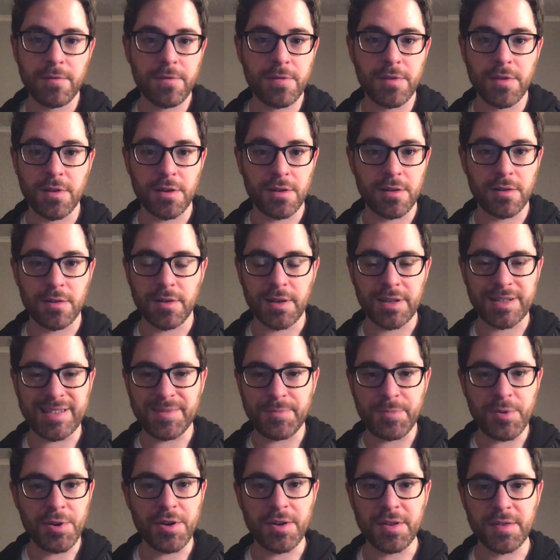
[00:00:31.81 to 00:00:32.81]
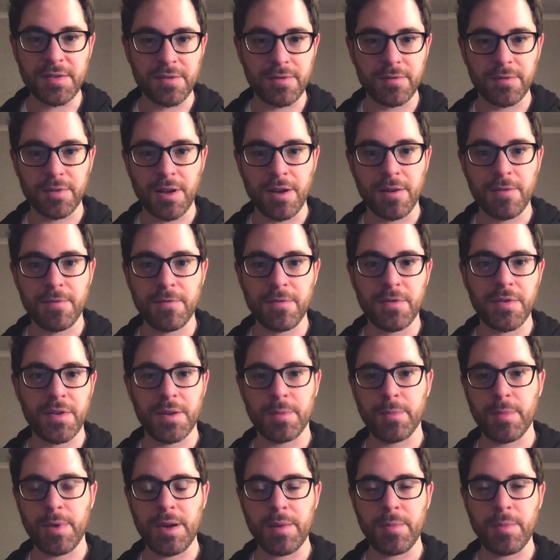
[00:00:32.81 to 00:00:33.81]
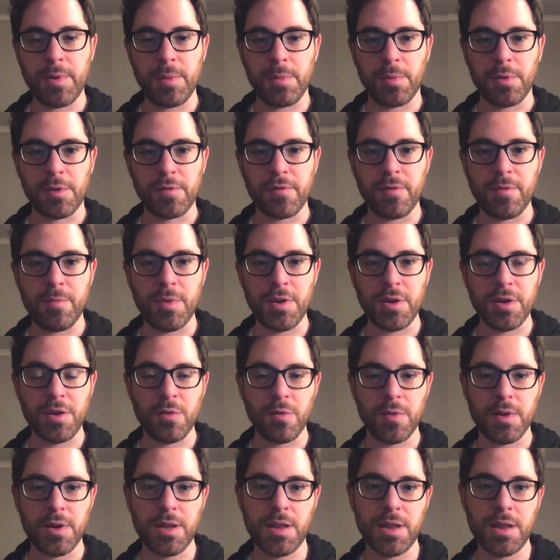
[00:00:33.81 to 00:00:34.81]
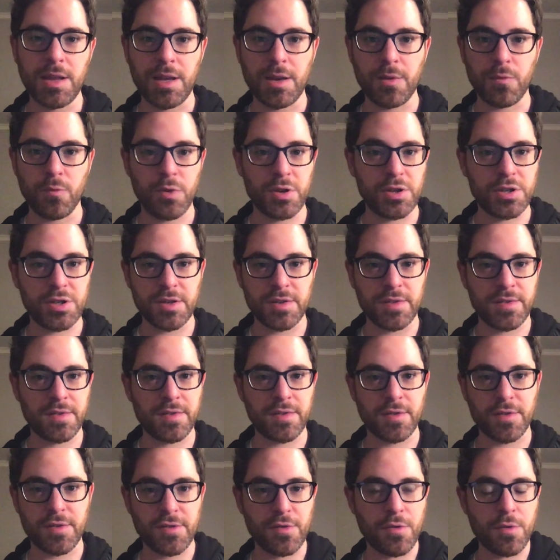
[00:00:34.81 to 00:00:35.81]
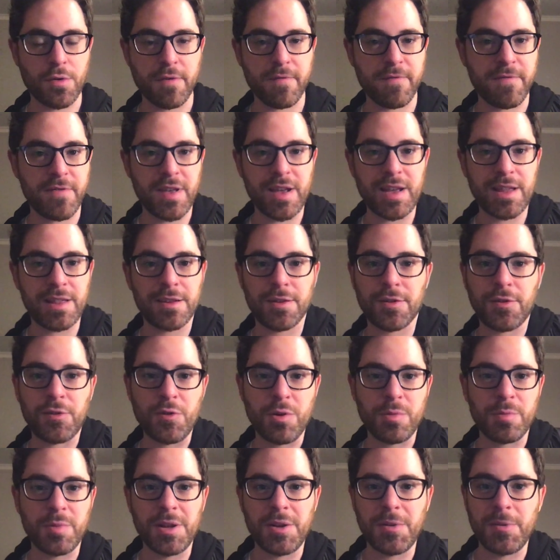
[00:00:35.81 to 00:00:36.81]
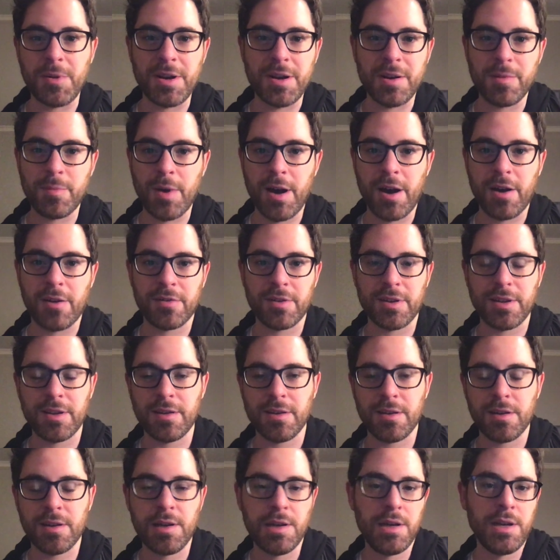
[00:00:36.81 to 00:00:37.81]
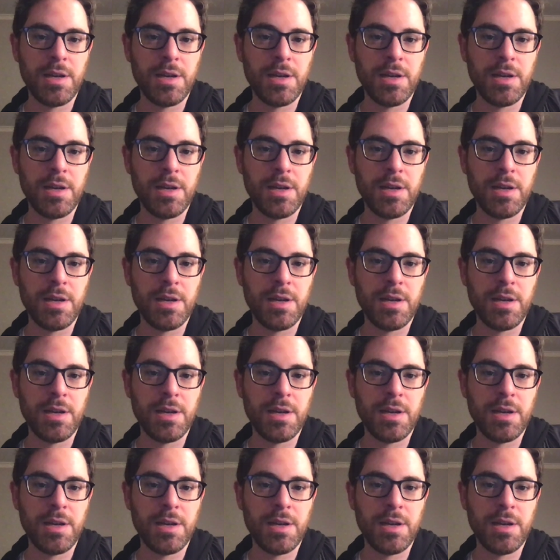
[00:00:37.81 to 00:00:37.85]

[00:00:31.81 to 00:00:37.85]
the experience of love that many people are familiar with, and which is the sort of thing that's normally written about in